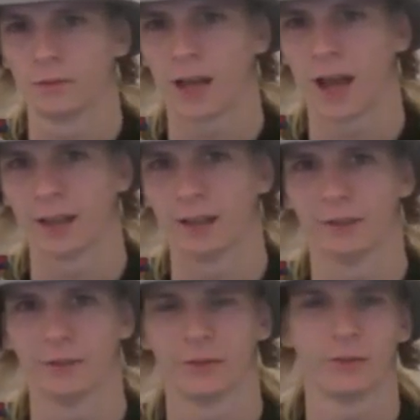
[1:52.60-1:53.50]
kind
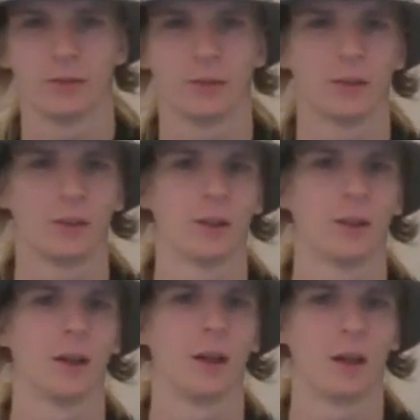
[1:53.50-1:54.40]
of.
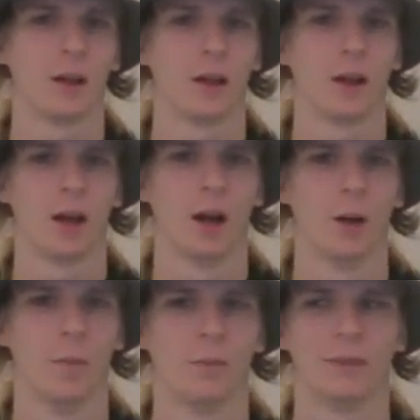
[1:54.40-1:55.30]

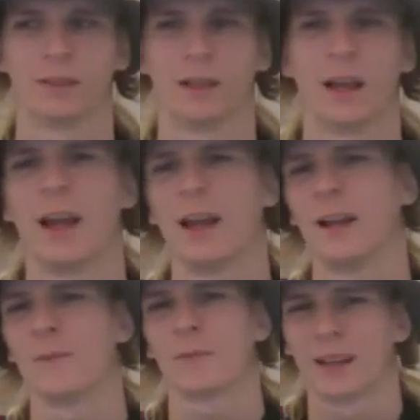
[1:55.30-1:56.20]
Um, it's
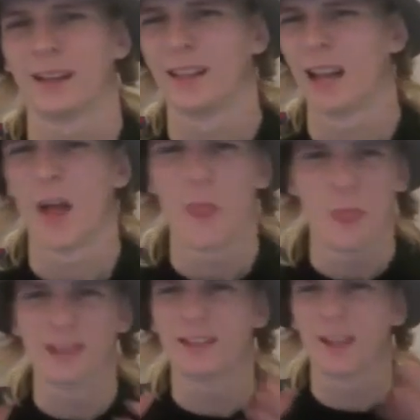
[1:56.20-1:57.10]

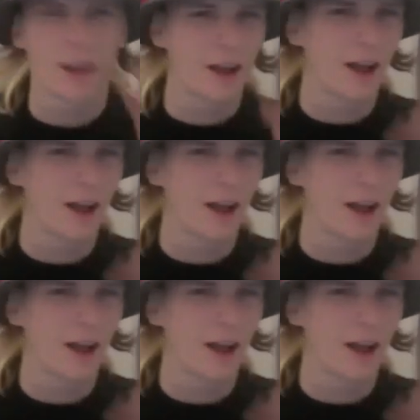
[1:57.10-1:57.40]
there's a